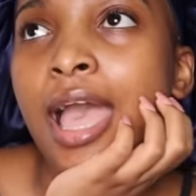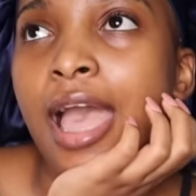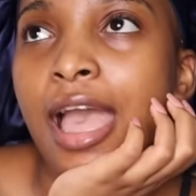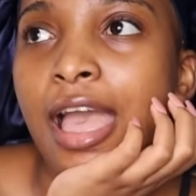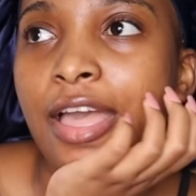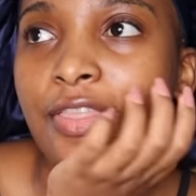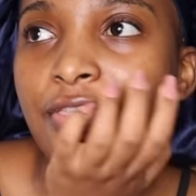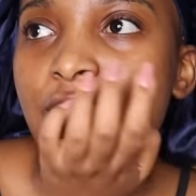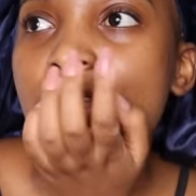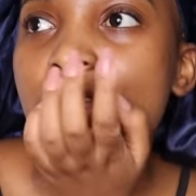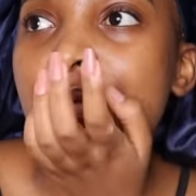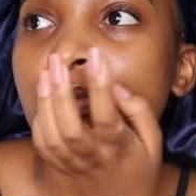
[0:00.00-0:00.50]

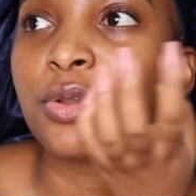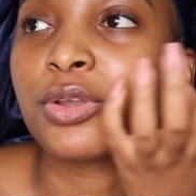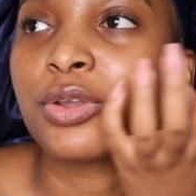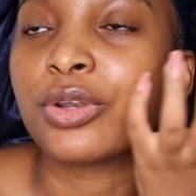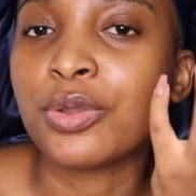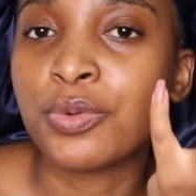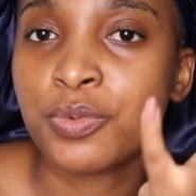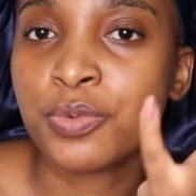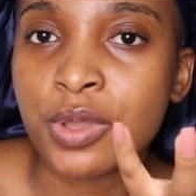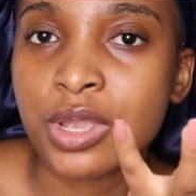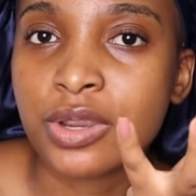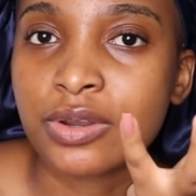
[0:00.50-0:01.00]
And then I'm
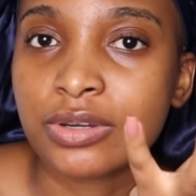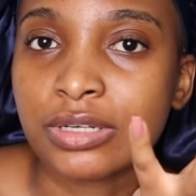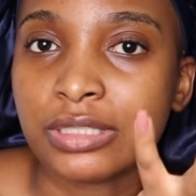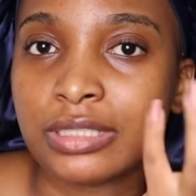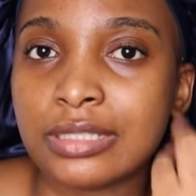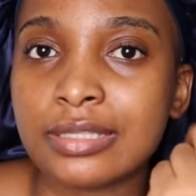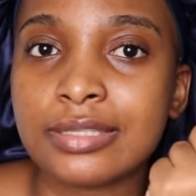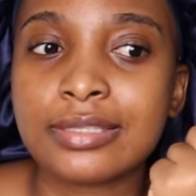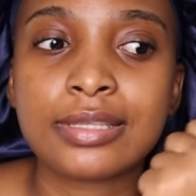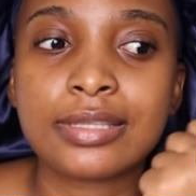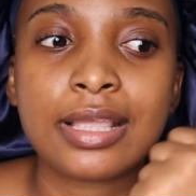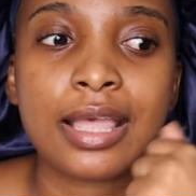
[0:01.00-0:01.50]
gonna wear
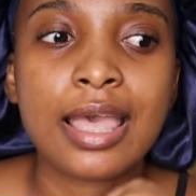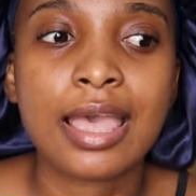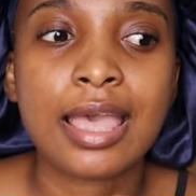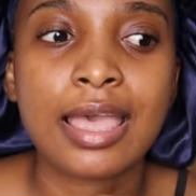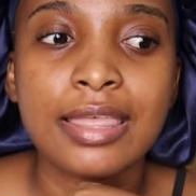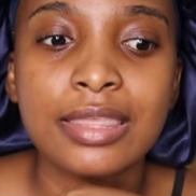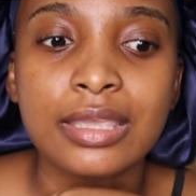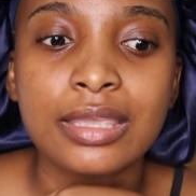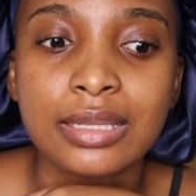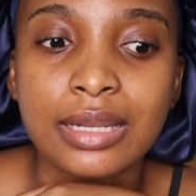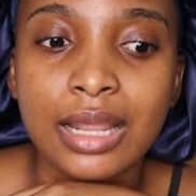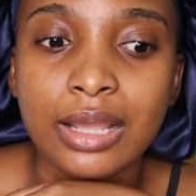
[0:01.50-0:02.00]
it,
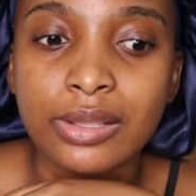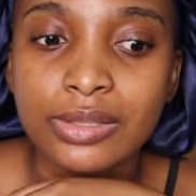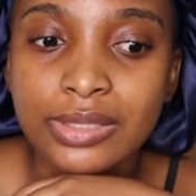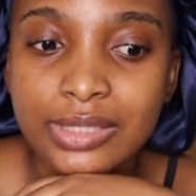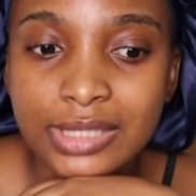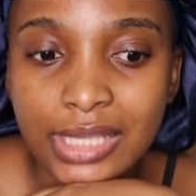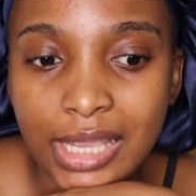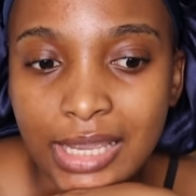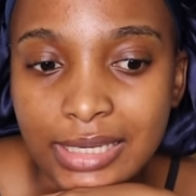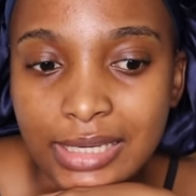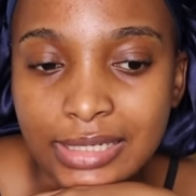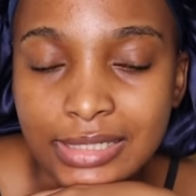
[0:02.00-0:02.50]
and then
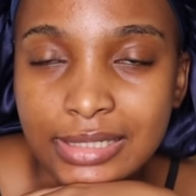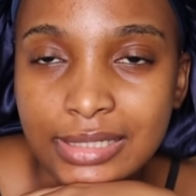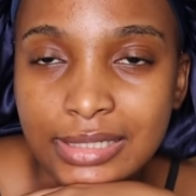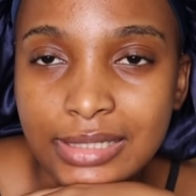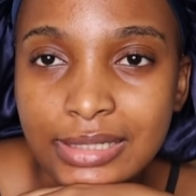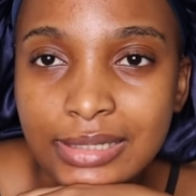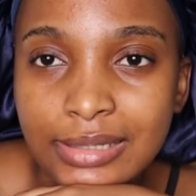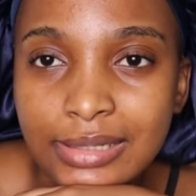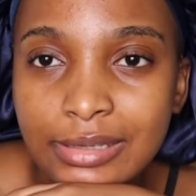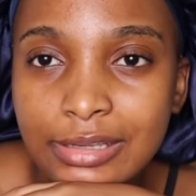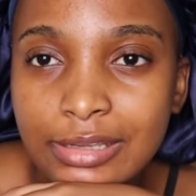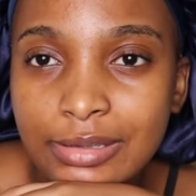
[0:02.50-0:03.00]
outside
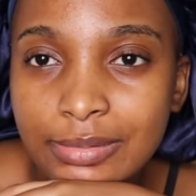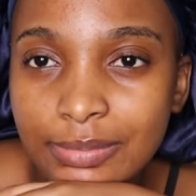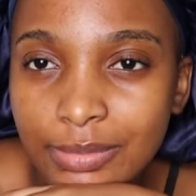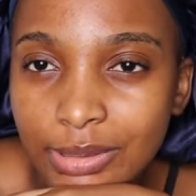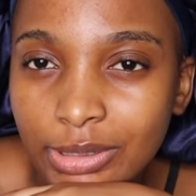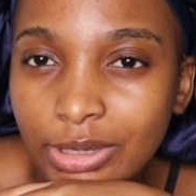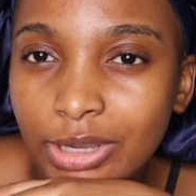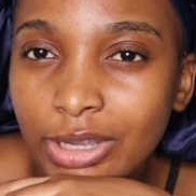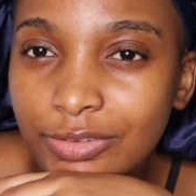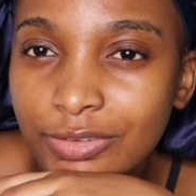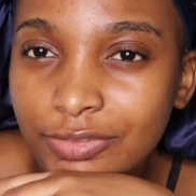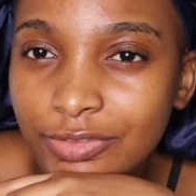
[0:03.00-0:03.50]
my
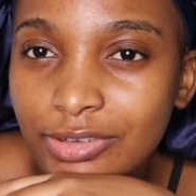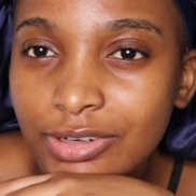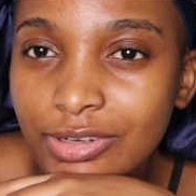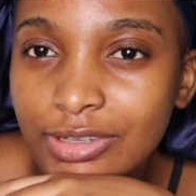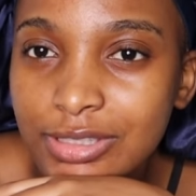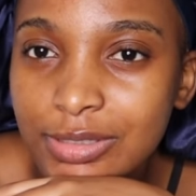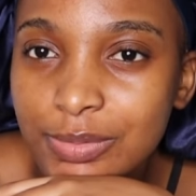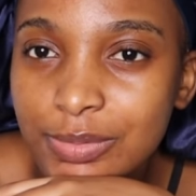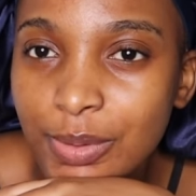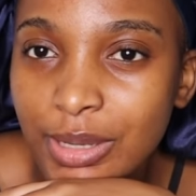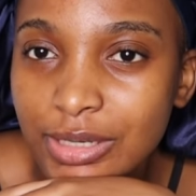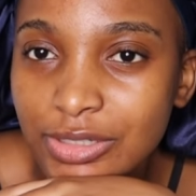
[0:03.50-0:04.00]

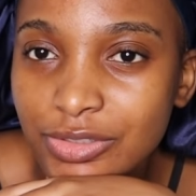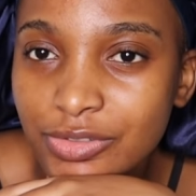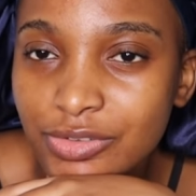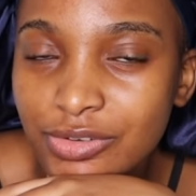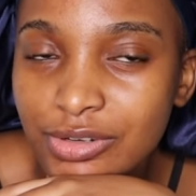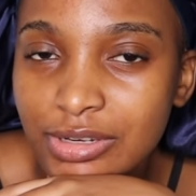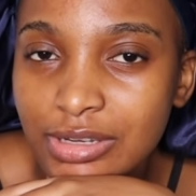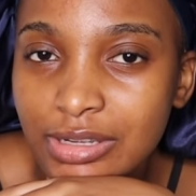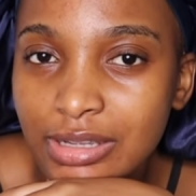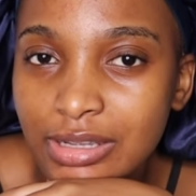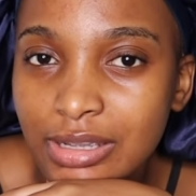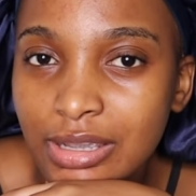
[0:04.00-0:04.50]
confidence
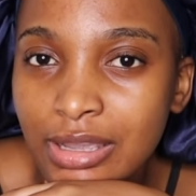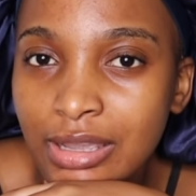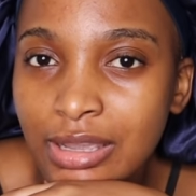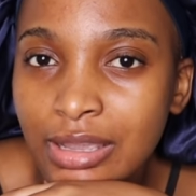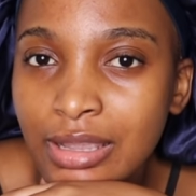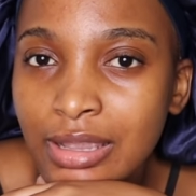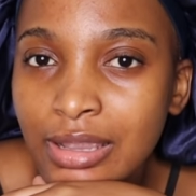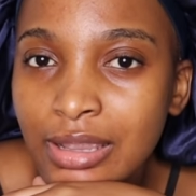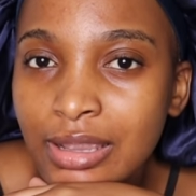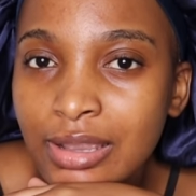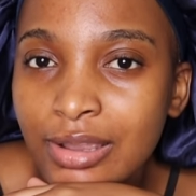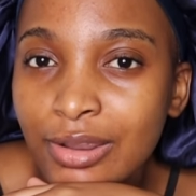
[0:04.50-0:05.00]
battery
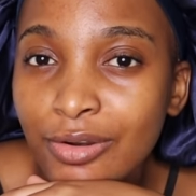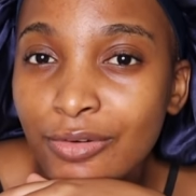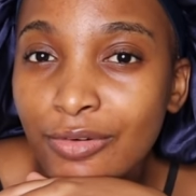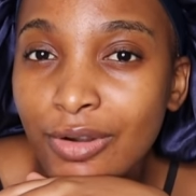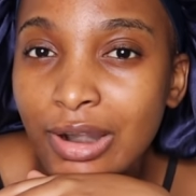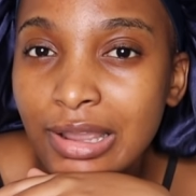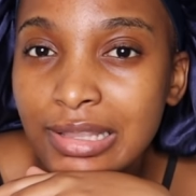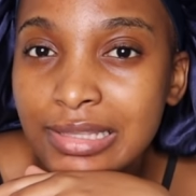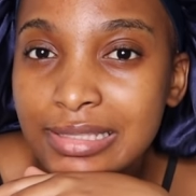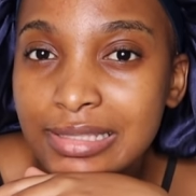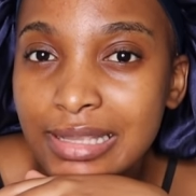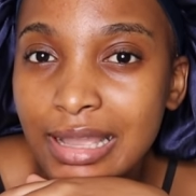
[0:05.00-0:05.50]

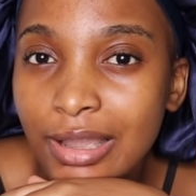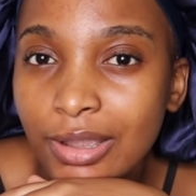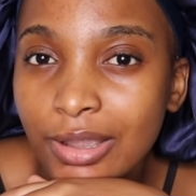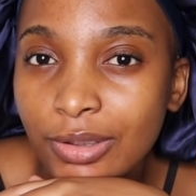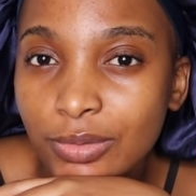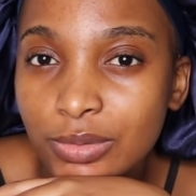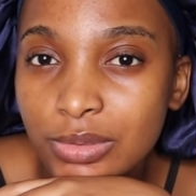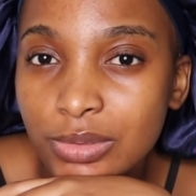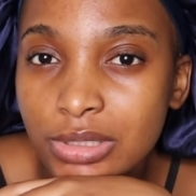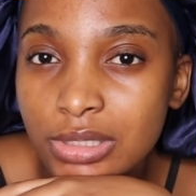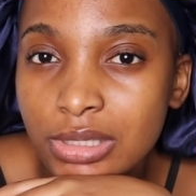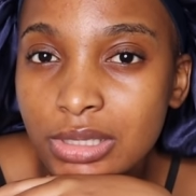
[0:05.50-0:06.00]
runs
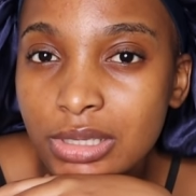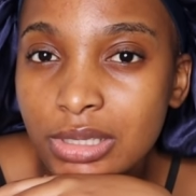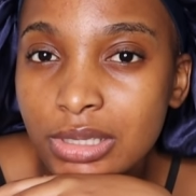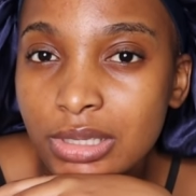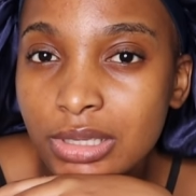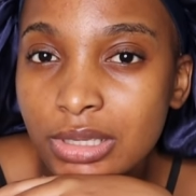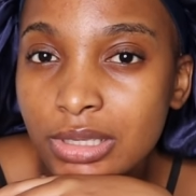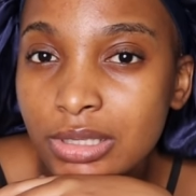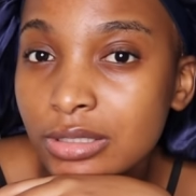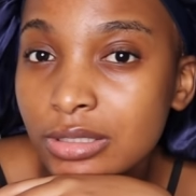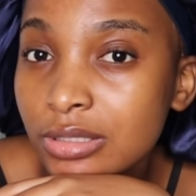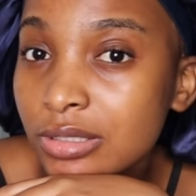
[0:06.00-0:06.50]
out
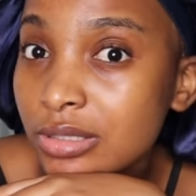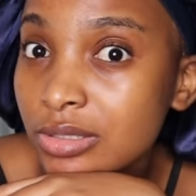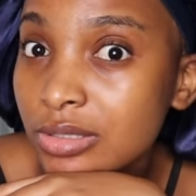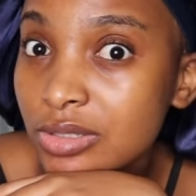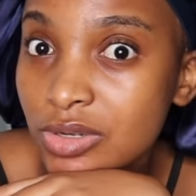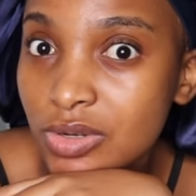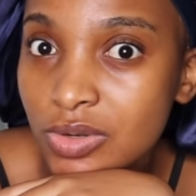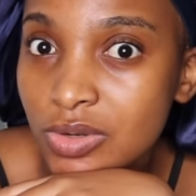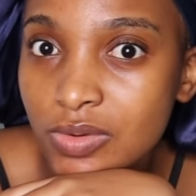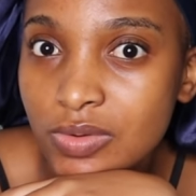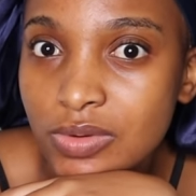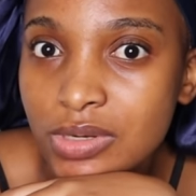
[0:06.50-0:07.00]

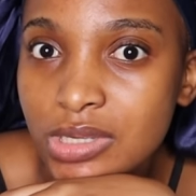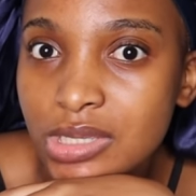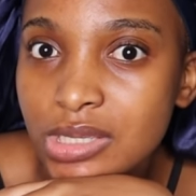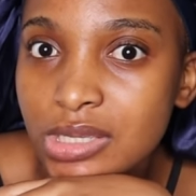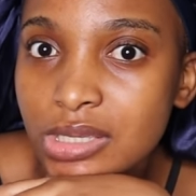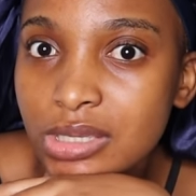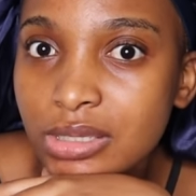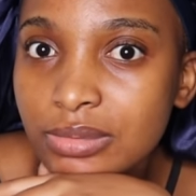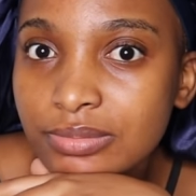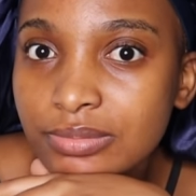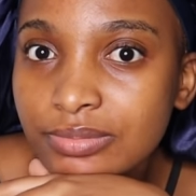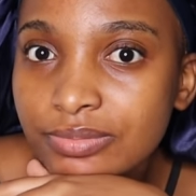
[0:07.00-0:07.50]
slowly.
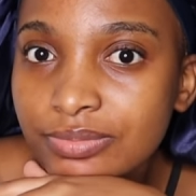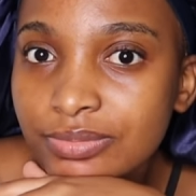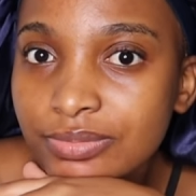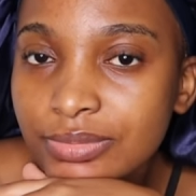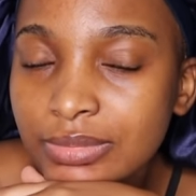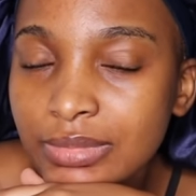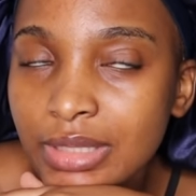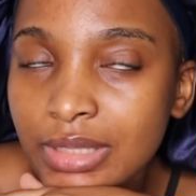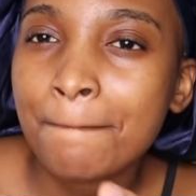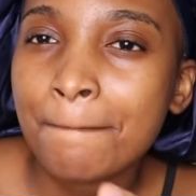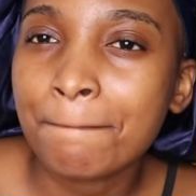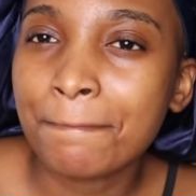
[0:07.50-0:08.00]

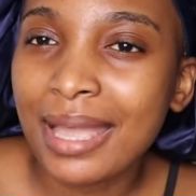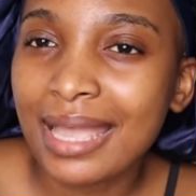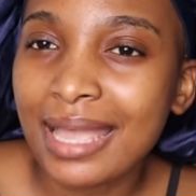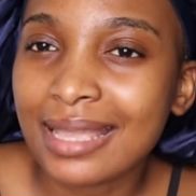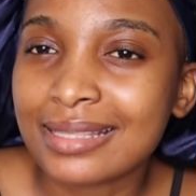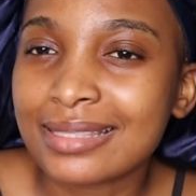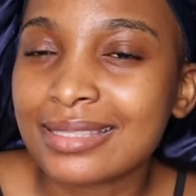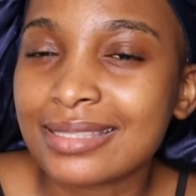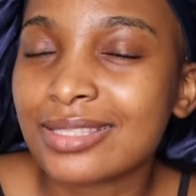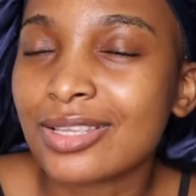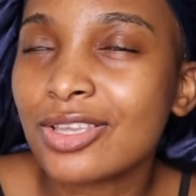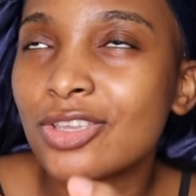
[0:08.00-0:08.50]

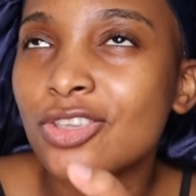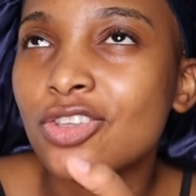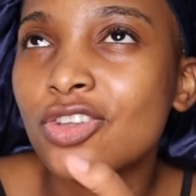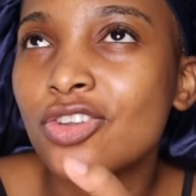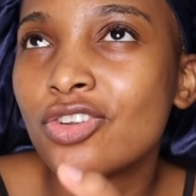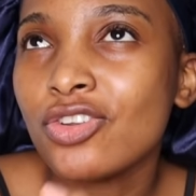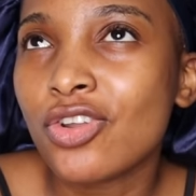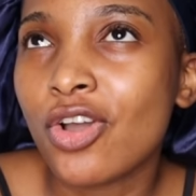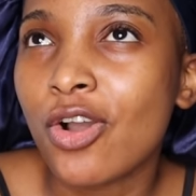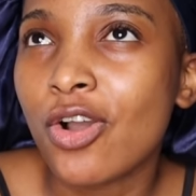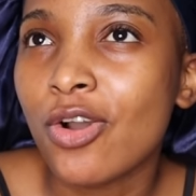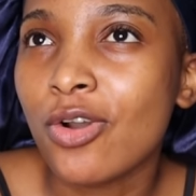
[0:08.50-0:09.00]
But you
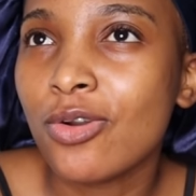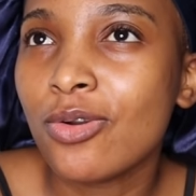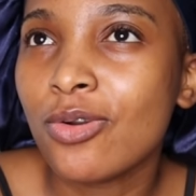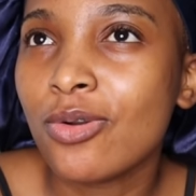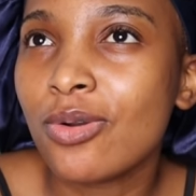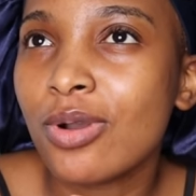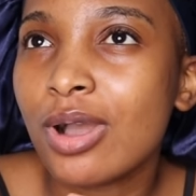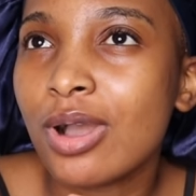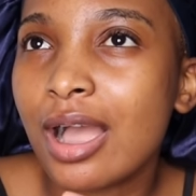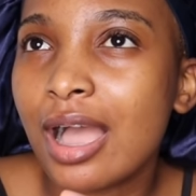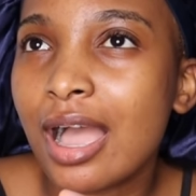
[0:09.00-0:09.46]
know,